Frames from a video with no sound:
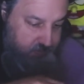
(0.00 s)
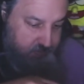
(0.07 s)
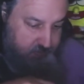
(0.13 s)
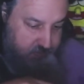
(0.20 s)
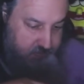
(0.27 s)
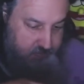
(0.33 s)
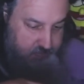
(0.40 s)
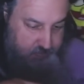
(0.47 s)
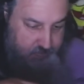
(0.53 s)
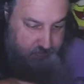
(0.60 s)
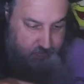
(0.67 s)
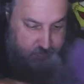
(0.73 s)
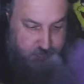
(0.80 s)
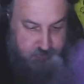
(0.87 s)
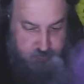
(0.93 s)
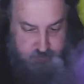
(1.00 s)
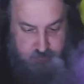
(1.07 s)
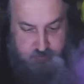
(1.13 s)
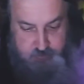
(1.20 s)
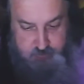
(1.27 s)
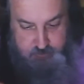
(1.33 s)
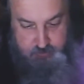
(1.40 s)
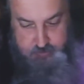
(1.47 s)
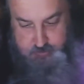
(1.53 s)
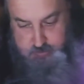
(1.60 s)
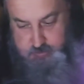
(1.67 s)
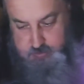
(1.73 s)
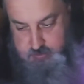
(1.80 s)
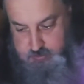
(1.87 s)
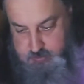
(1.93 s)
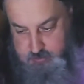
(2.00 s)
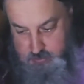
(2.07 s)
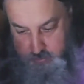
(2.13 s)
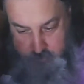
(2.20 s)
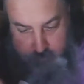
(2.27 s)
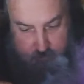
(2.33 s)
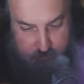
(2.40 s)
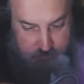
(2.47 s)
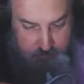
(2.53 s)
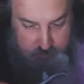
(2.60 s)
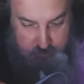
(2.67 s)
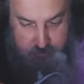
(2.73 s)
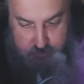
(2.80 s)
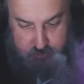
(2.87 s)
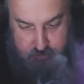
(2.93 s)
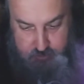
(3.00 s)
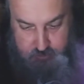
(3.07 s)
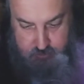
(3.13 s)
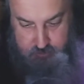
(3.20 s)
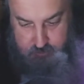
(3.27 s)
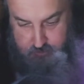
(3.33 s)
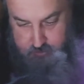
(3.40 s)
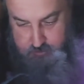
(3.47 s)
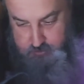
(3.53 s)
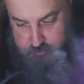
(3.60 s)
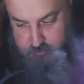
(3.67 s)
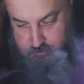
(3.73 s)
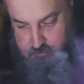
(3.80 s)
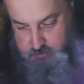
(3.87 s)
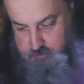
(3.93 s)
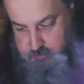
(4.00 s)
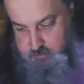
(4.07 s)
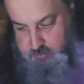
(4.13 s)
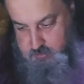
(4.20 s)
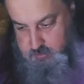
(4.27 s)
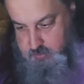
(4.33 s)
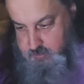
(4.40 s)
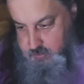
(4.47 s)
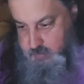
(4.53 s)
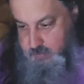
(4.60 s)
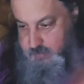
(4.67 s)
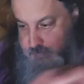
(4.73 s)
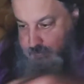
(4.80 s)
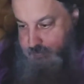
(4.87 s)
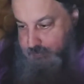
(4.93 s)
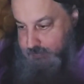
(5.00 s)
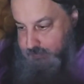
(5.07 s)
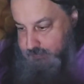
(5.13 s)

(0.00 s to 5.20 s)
(silence)